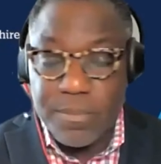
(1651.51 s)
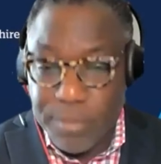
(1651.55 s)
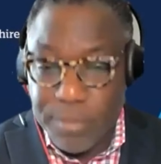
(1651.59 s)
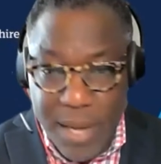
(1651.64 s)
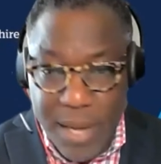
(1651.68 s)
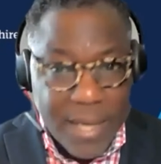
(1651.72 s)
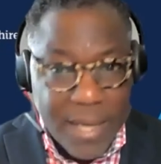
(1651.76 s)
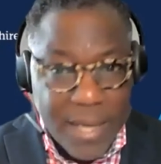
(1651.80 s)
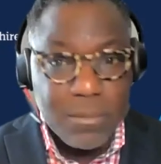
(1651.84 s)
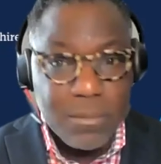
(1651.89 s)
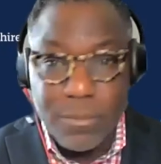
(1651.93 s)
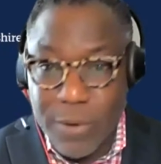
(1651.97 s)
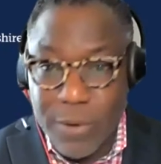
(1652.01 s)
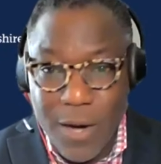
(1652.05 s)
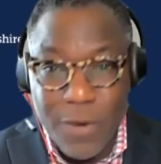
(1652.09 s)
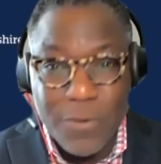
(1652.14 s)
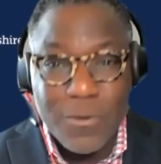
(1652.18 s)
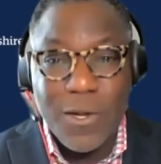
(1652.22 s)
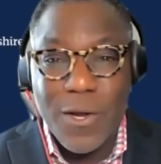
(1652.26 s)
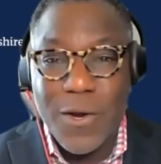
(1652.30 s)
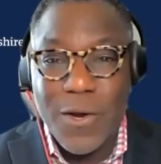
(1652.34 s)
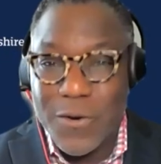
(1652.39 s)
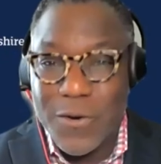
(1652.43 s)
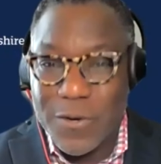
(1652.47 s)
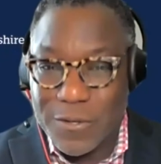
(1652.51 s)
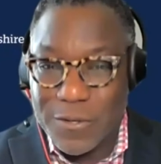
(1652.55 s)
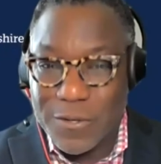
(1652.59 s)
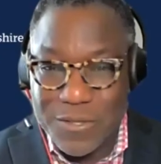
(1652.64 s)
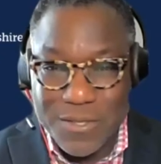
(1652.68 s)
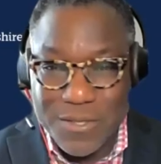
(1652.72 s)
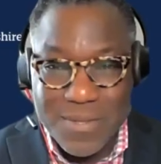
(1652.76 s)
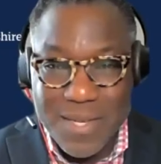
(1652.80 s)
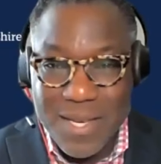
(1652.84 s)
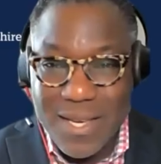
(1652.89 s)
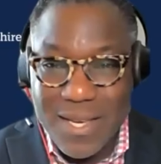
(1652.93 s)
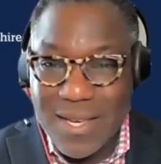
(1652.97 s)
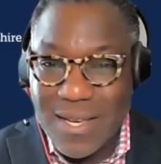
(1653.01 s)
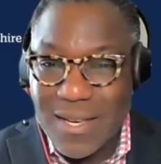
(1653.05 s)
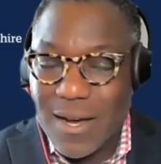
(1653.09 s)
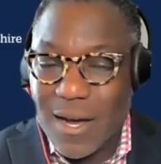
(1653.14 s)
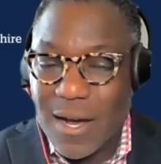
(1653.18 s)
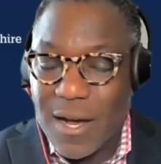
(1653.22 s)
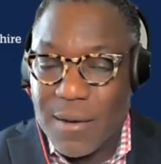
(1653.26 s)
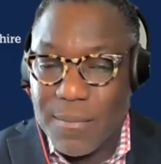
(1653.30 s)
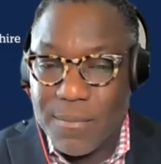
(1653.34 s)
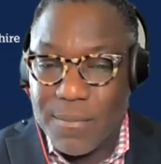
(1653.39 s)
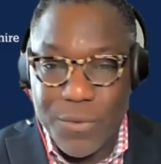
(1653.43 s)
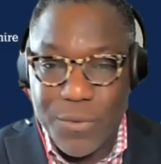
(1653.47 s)
Black and brown learners
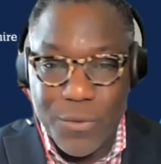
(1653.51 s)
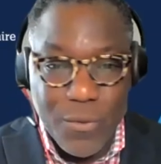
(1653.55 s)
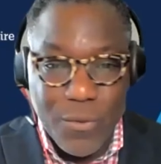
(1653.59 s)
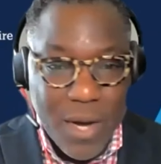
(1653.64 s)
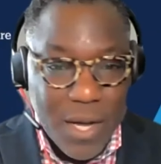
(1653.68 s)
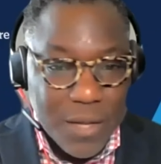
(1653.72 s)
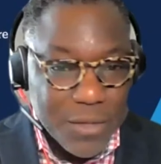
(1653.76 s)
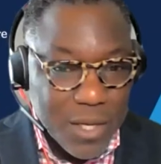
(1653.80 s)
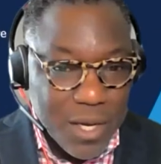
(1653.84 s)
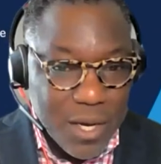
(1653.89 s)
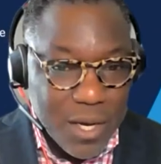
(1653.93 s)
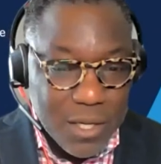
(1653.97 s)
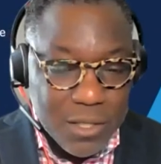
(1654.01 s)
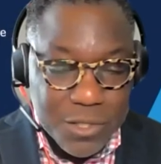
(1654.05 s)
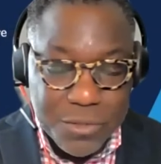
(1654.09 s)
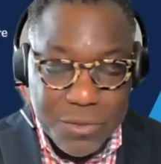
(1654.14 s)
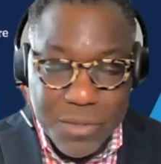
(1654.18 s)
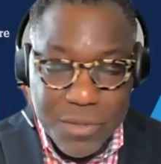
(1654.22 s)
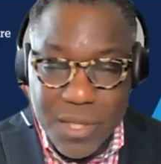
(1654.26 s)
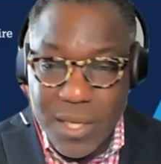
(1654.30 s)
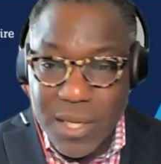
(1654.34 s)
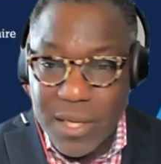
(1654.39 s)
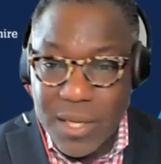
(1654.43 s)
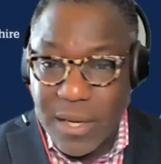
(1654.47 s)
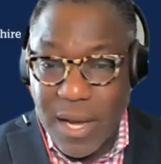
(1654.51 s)
throughout the country.